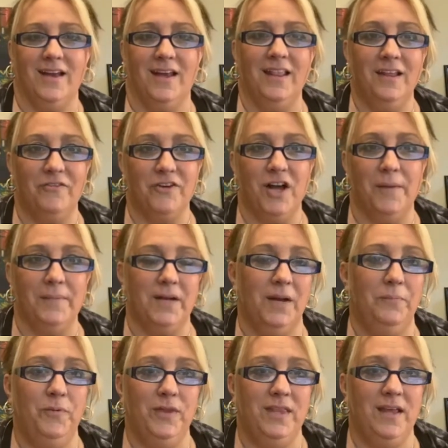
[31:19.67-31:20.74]
I love coming
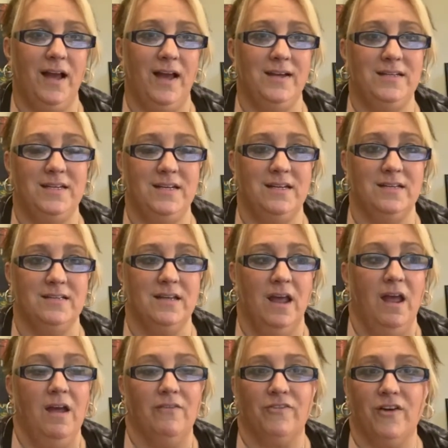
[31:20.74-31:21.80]
up with the ideas
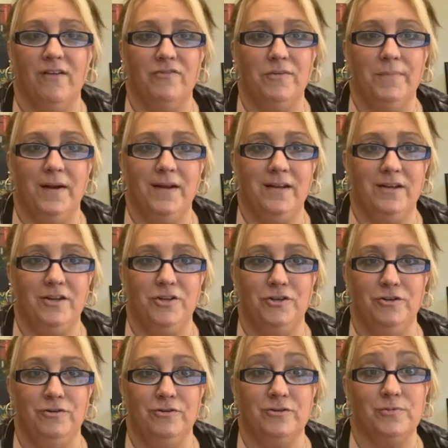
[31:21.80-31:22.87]
for everybody to
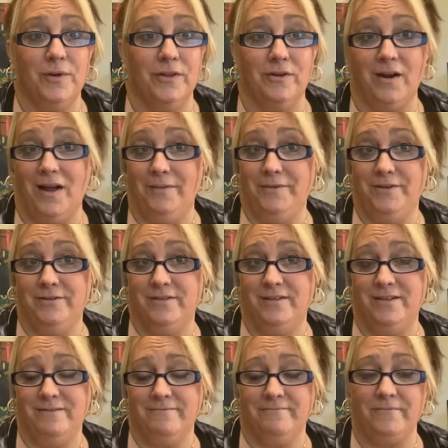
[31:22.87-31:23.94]
use, whether I'm using
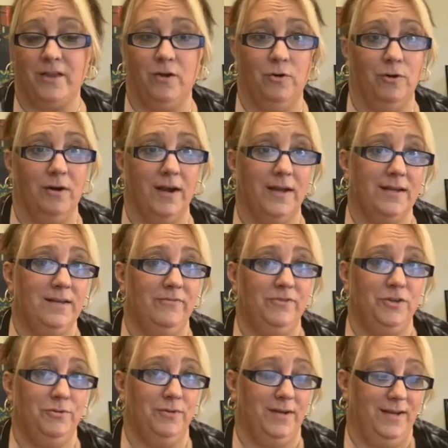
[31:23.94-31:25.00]
it or I give
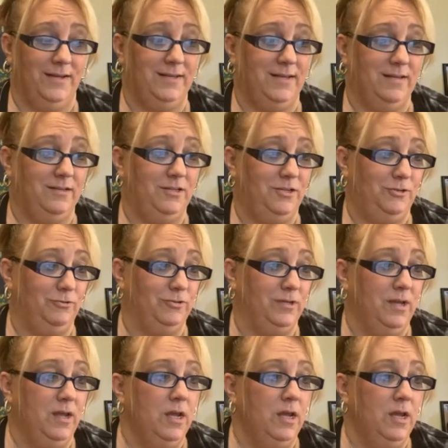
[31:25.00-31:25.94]
you an idea to use.